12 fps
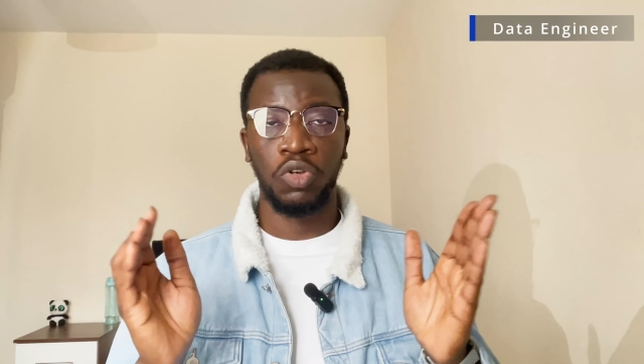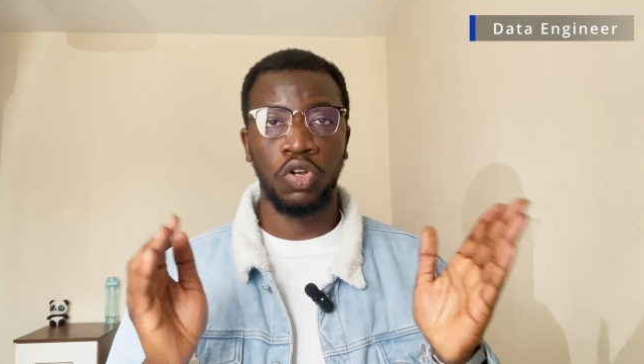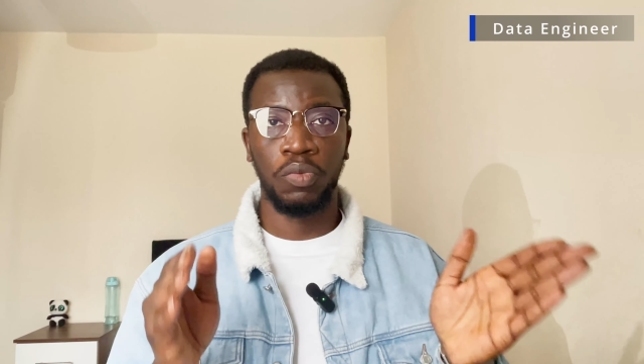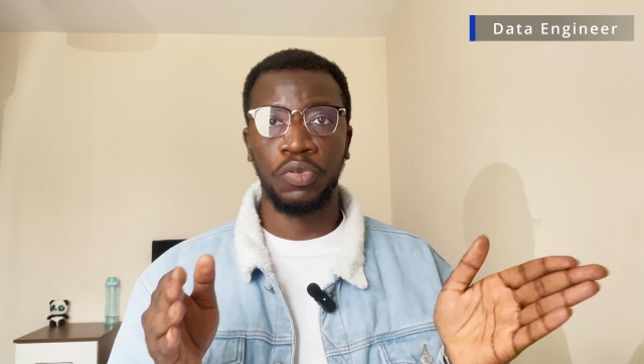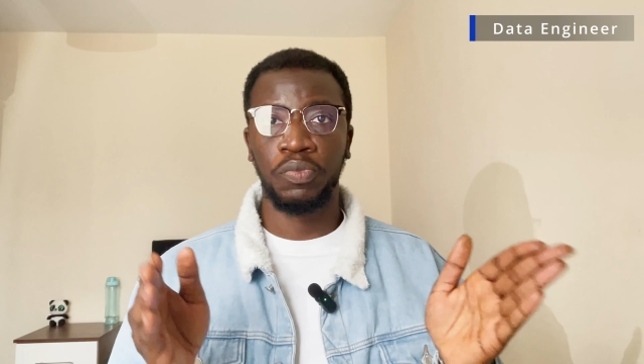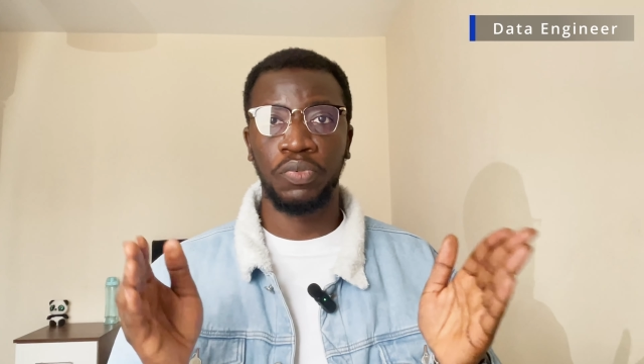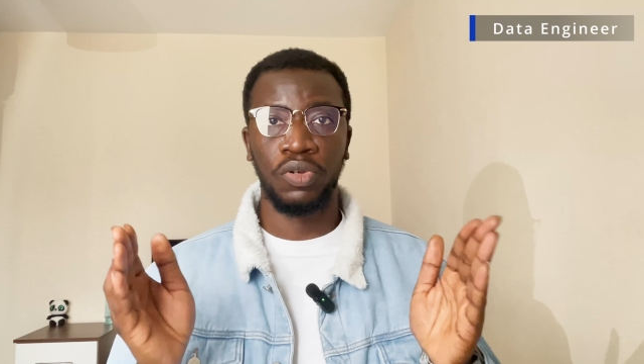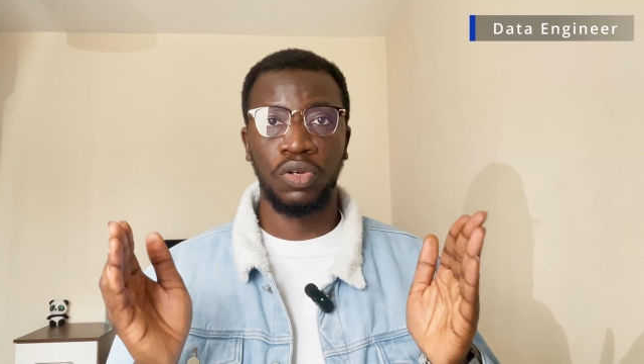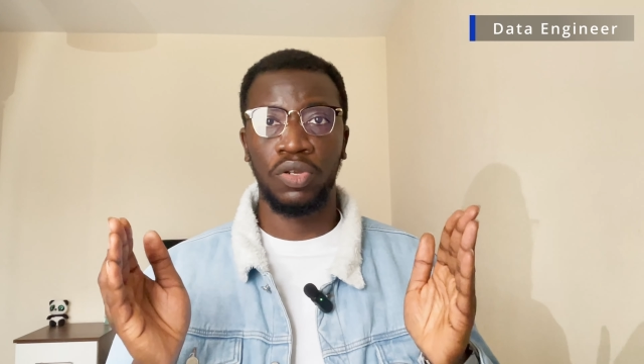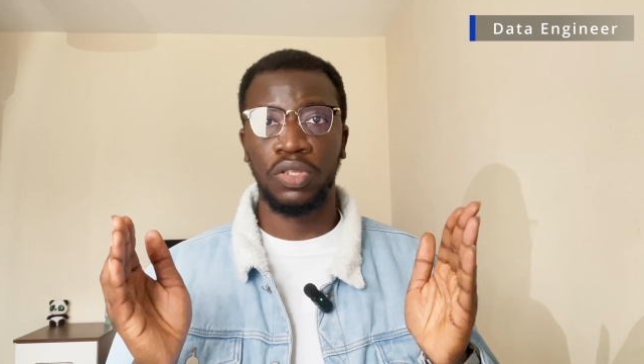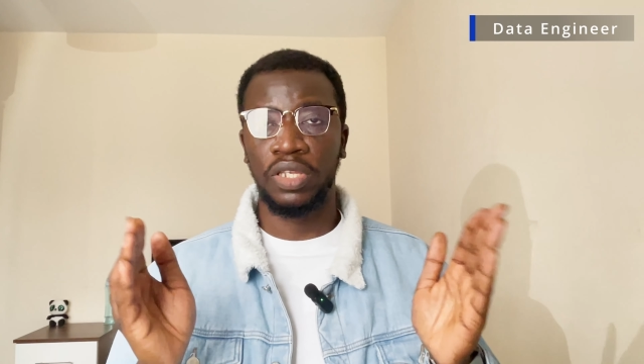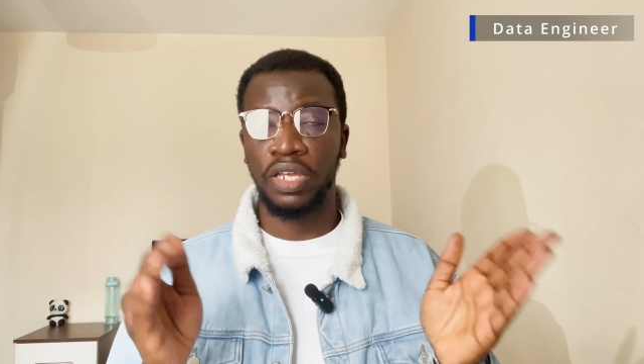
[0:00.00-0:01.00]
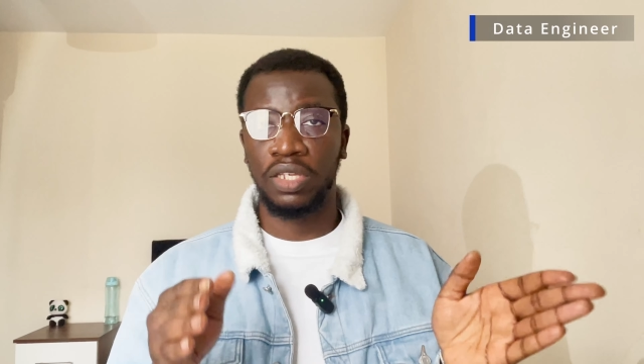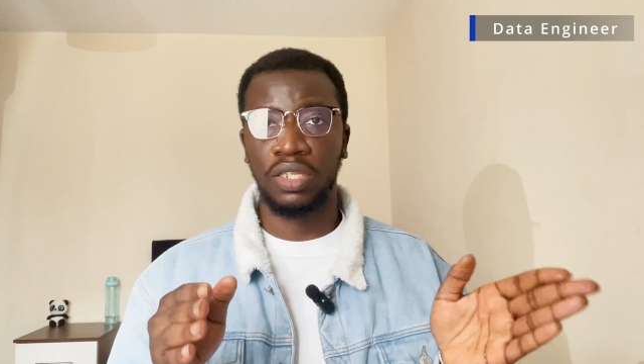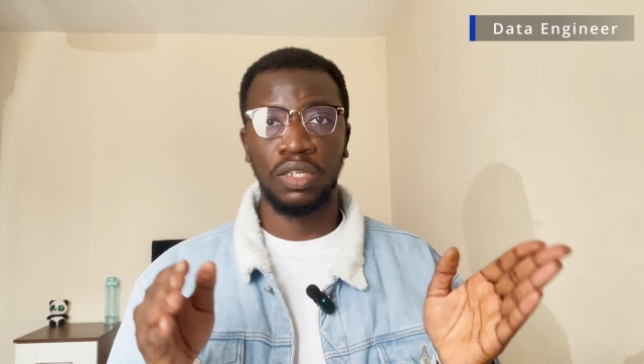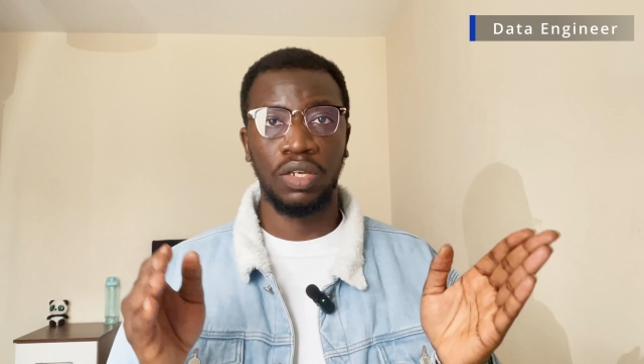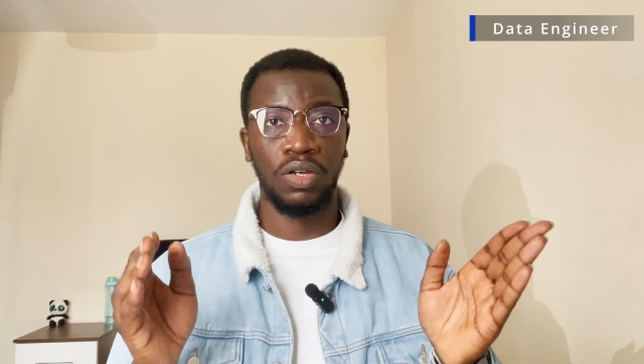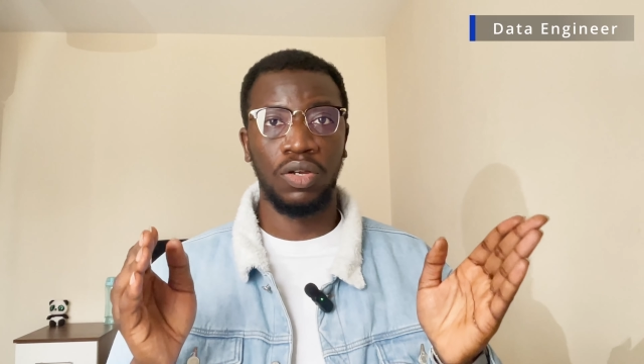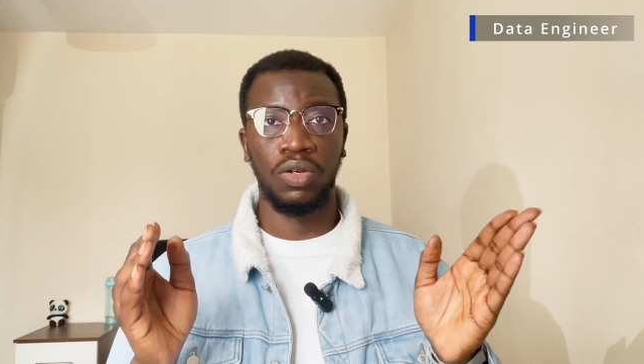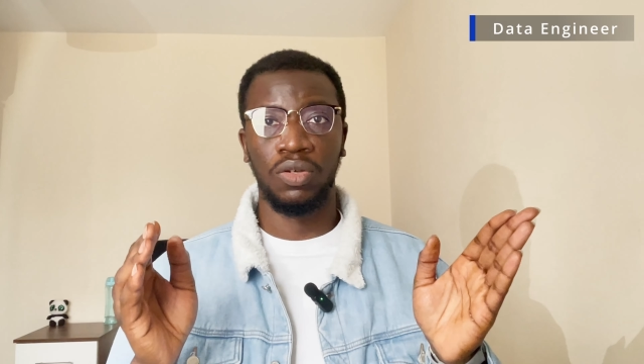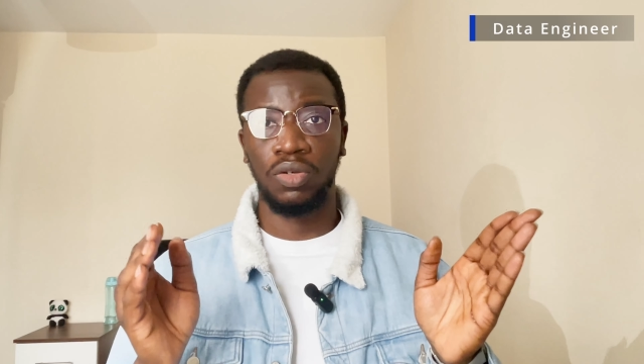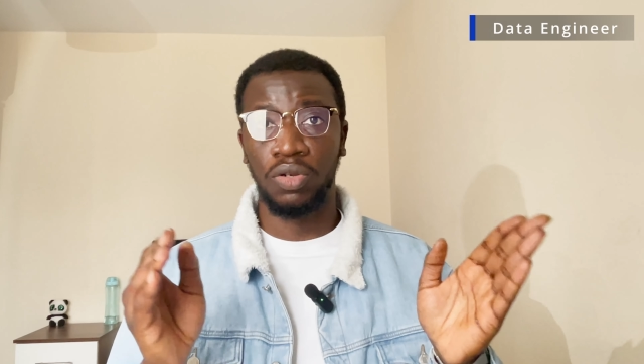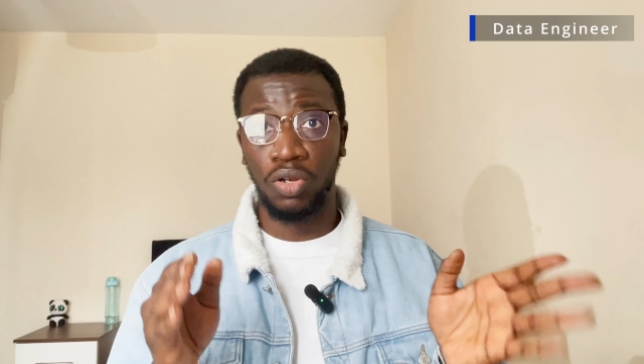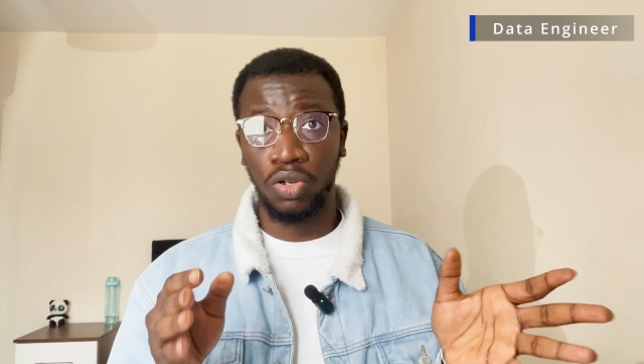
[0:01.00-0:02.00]
HubSpot, Excel,
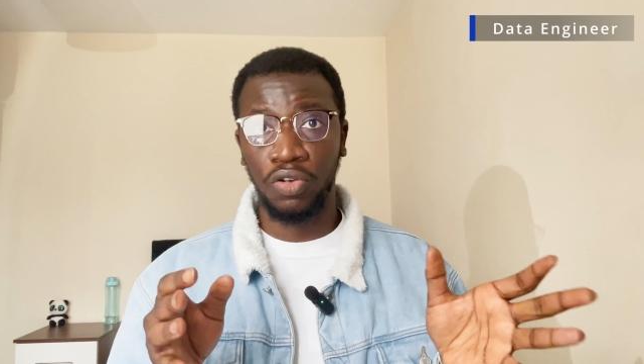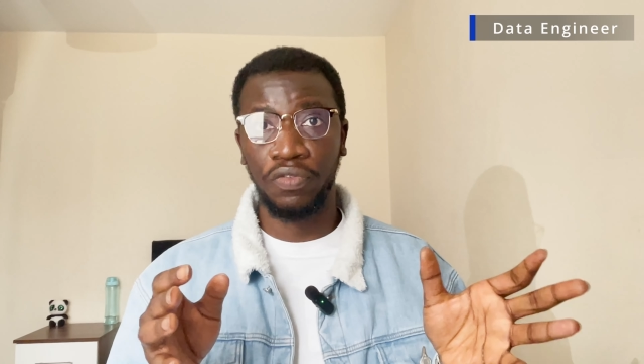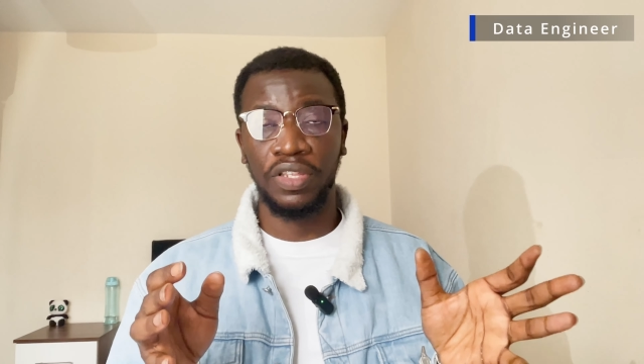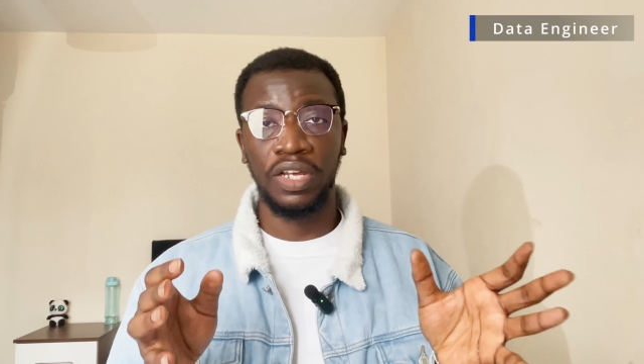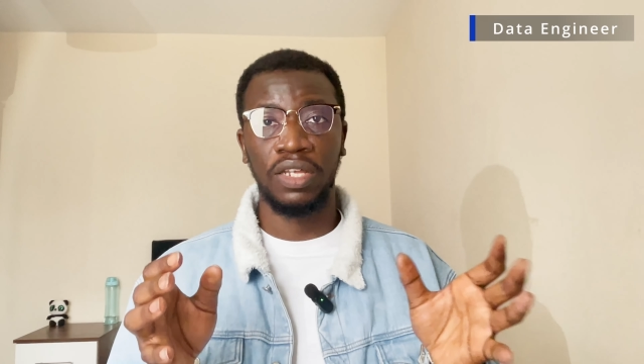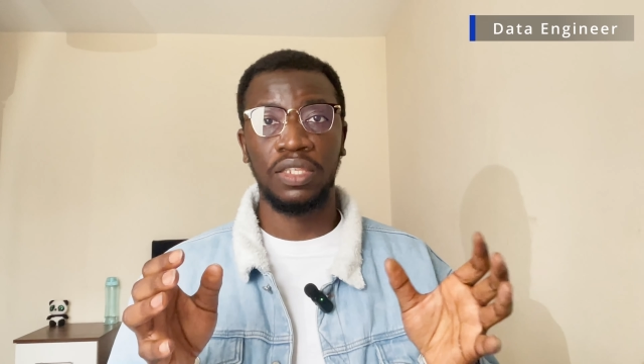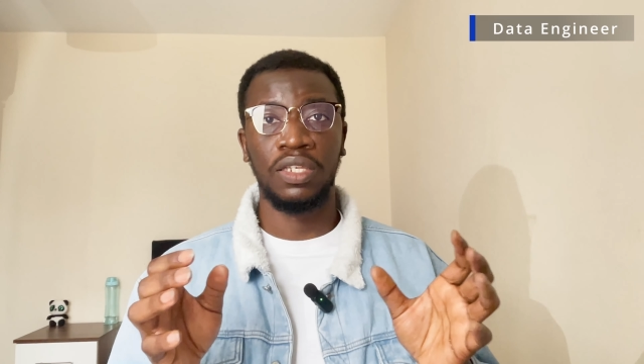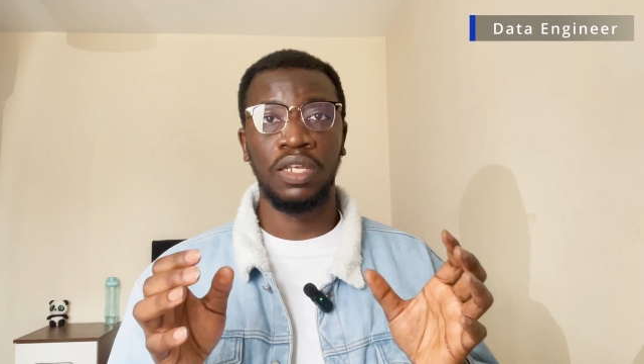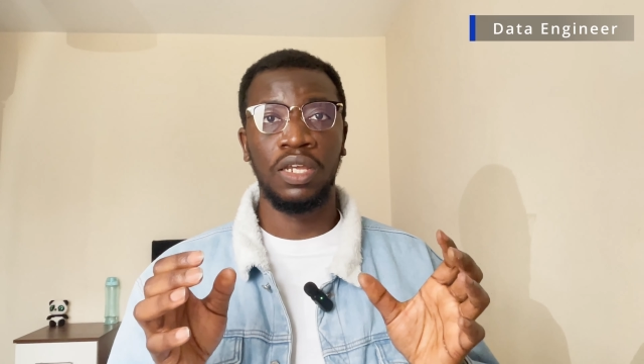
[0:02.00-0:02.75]
all of that,